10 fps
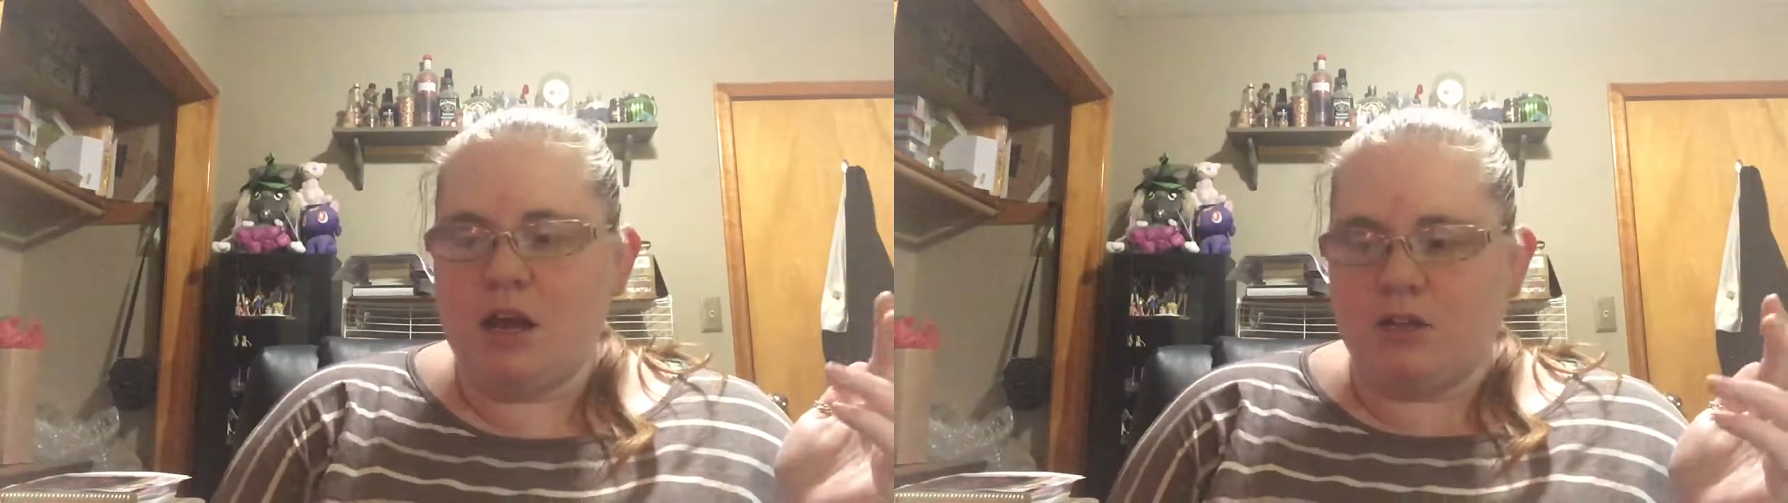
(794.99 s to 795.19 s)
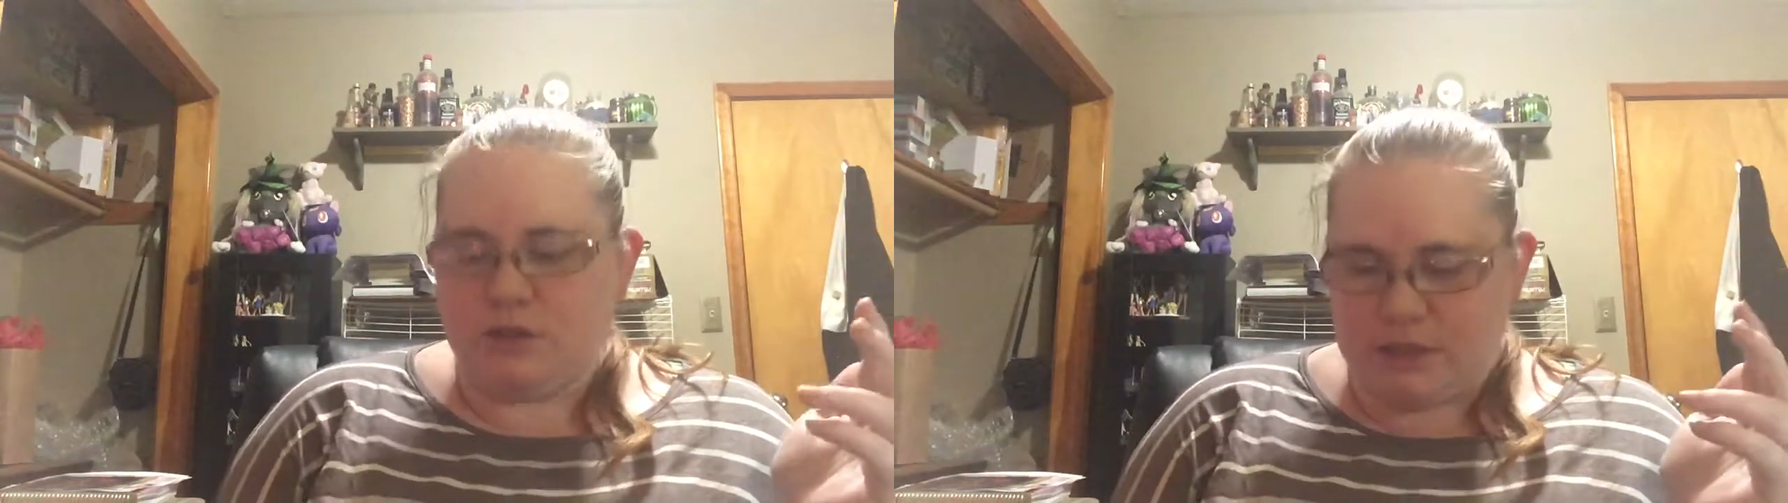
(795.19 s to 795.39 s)

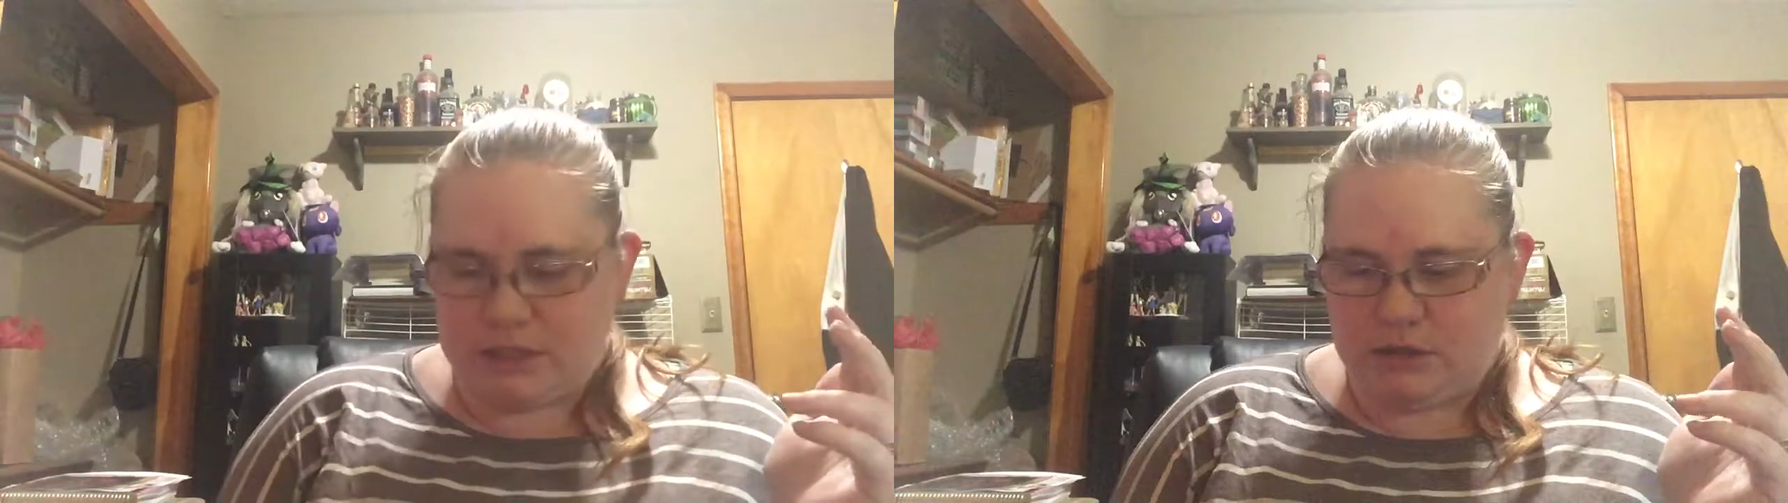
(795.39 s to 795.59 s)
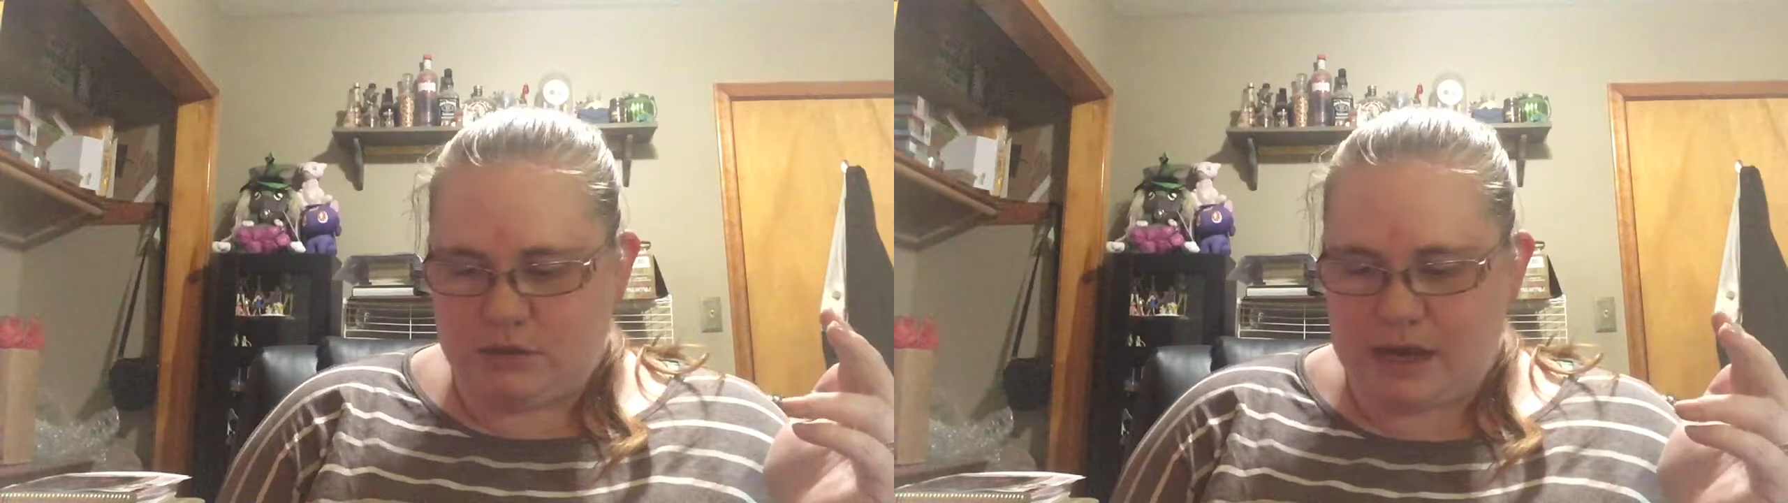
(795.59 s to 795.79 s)
So I
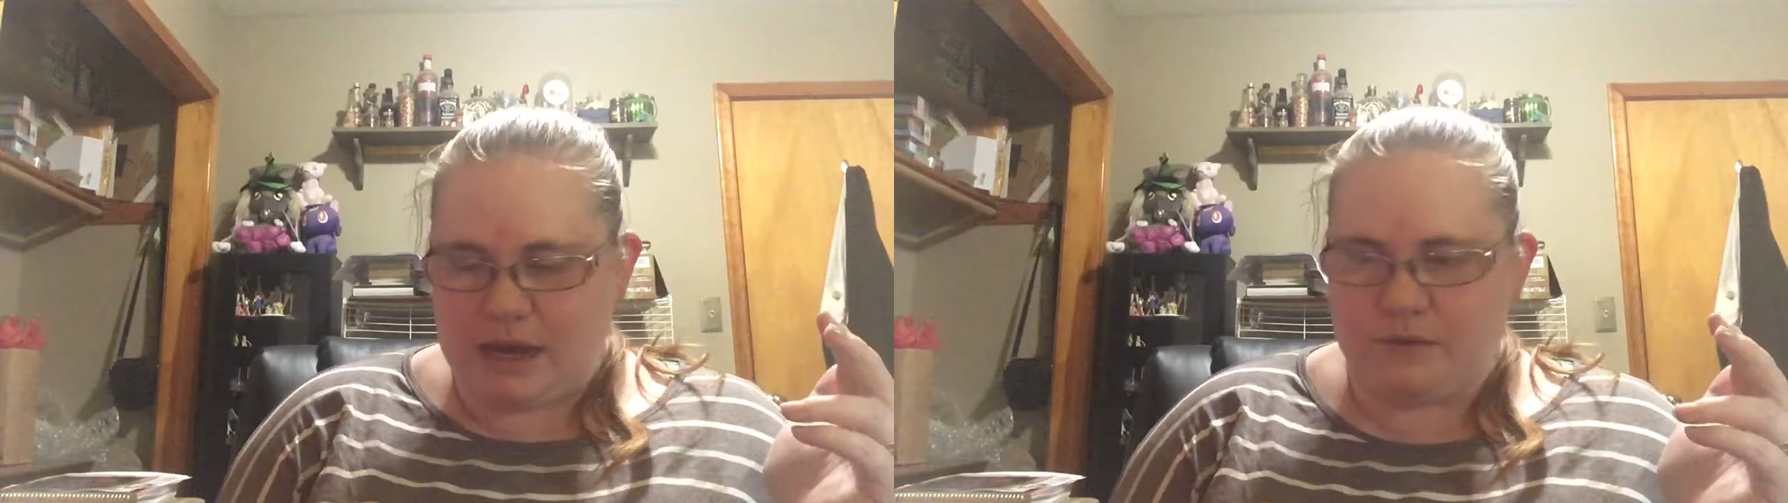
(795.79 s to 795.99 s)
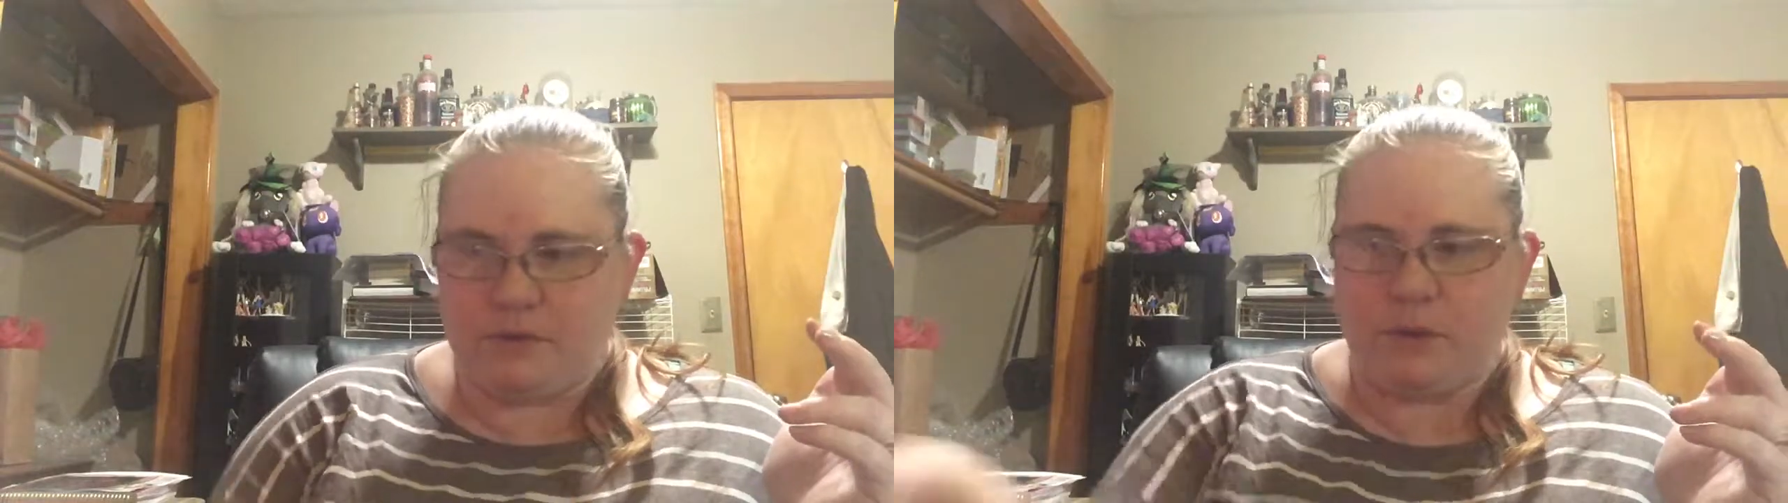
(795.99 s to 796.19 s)
do
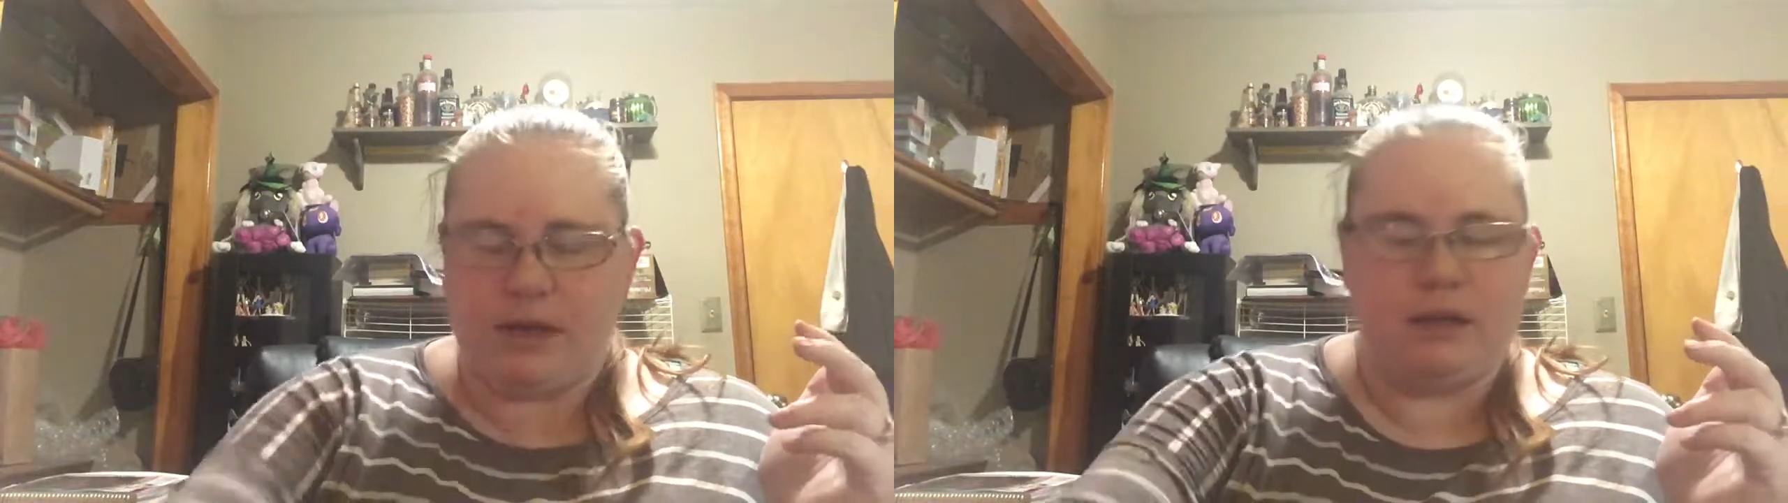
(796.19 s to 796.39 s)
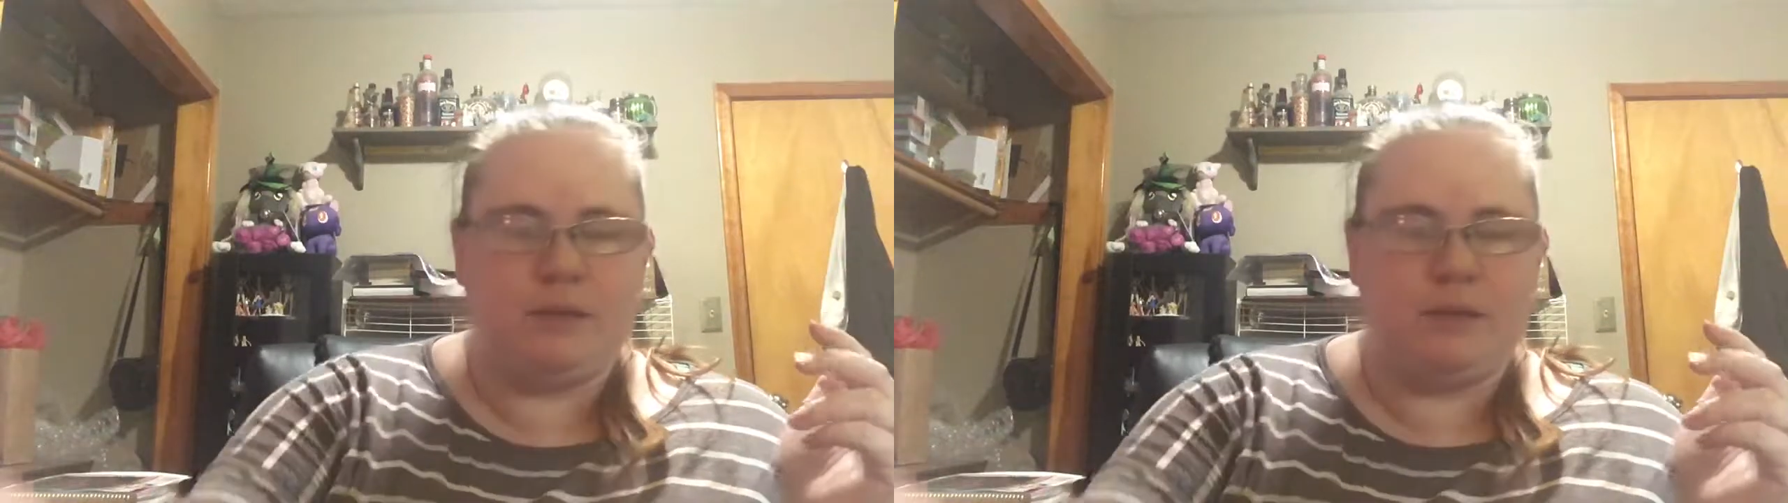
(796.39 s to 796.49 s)
have quite